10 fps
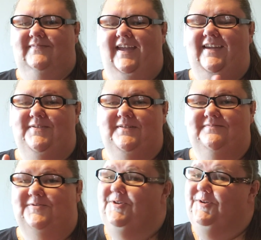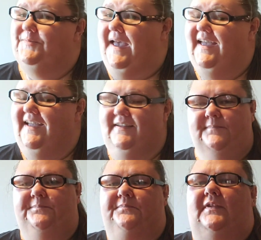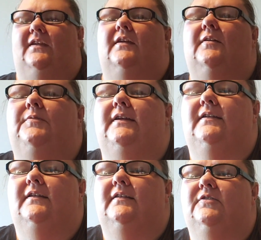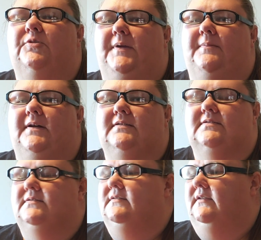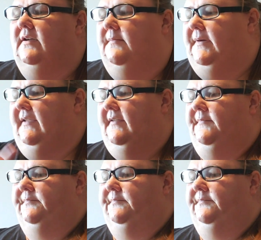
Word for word: Hey everyone, we're back. Went to the PO box, got my